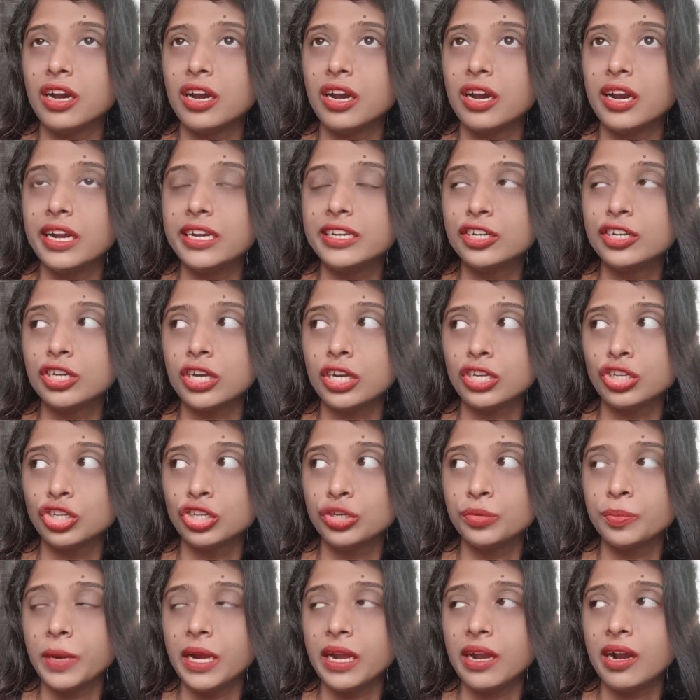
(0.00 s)
it
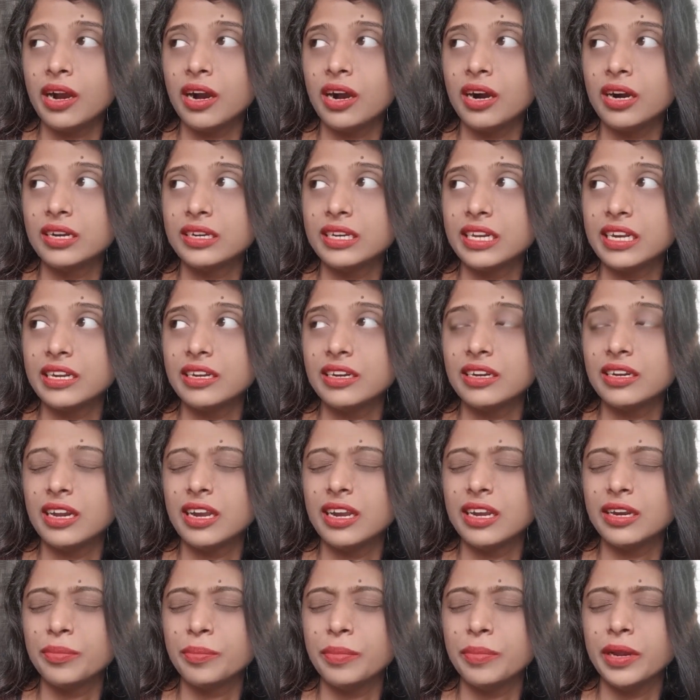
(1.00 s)
touched my heart and
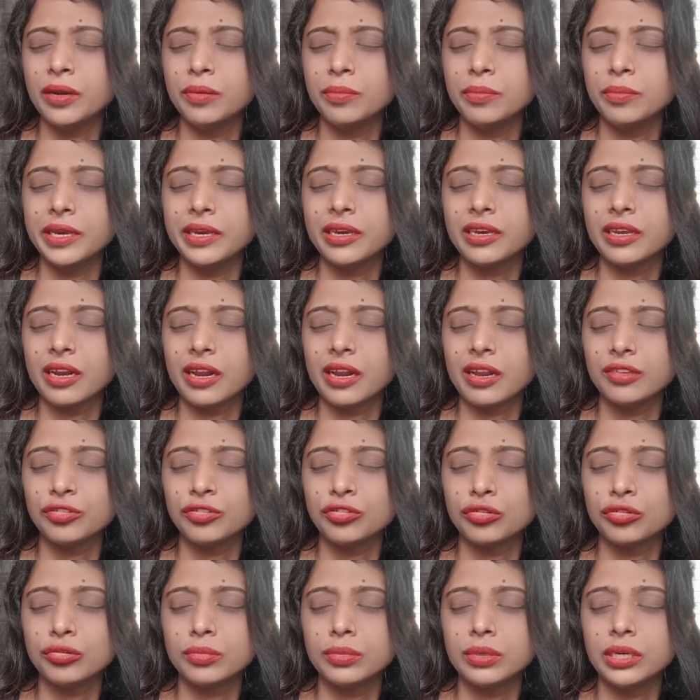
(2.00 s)
it made me cry
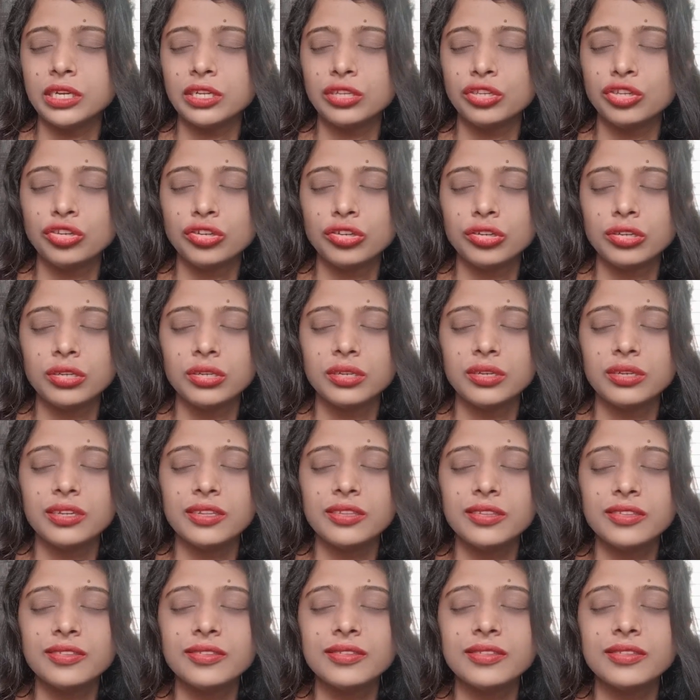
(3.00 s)
so much.
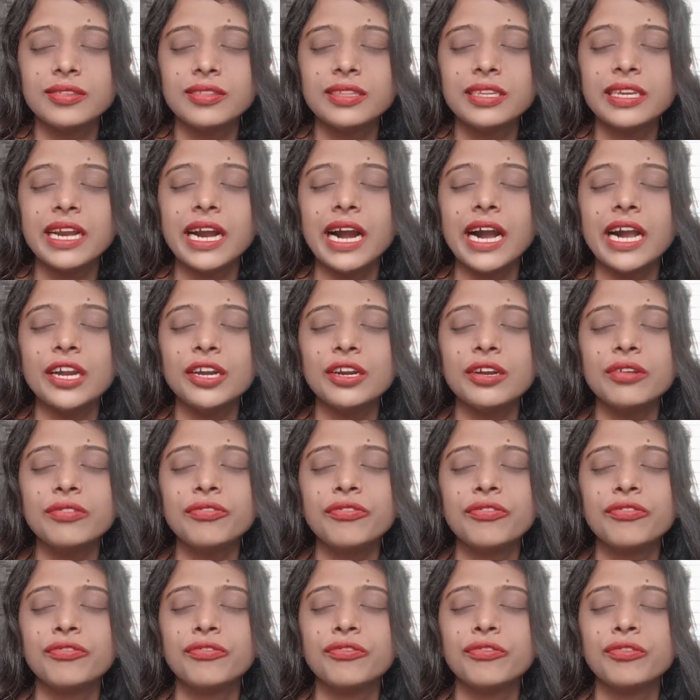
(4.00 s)
It's the kind of
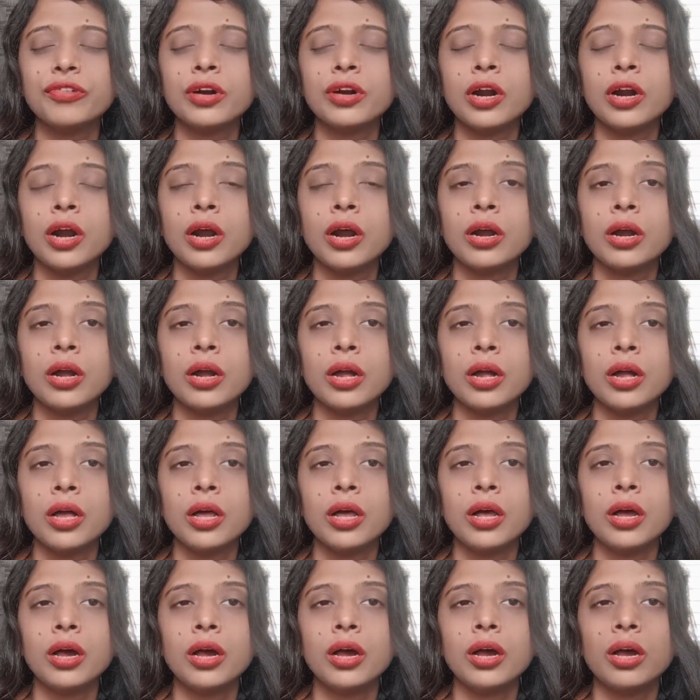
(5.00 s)

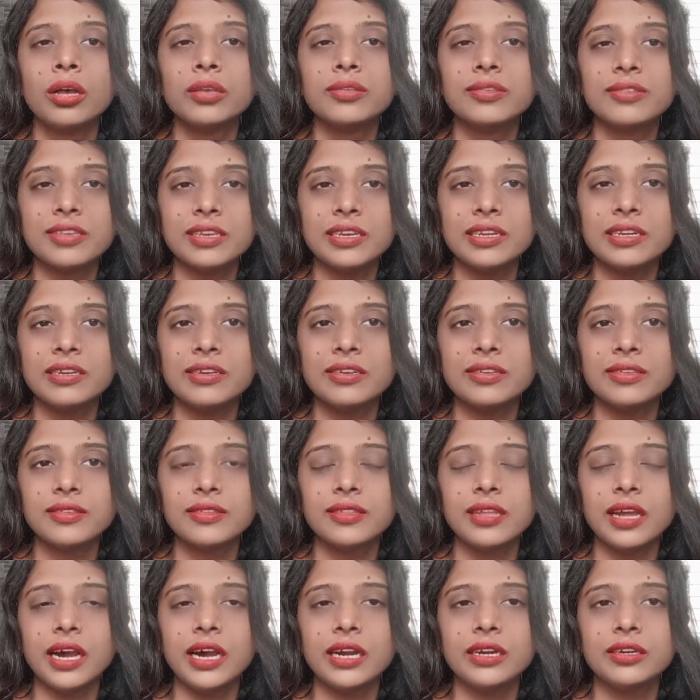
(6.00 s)
series
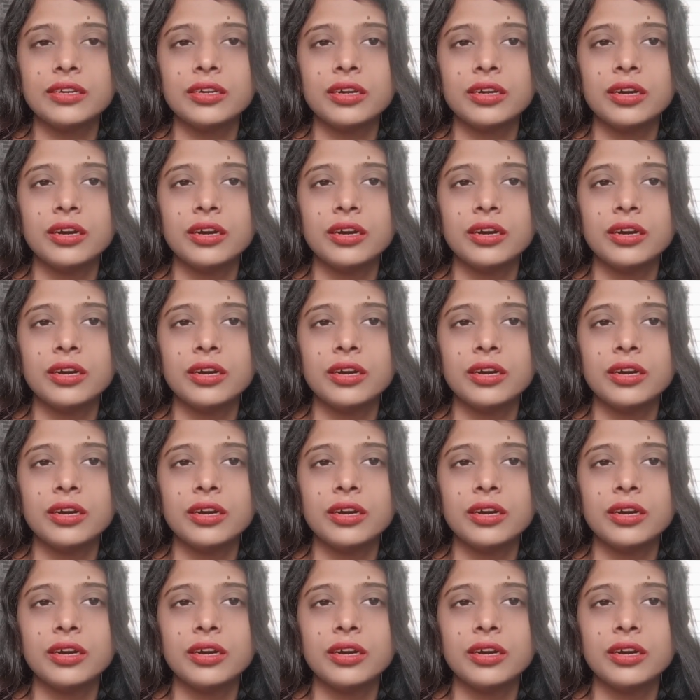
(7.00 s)
that,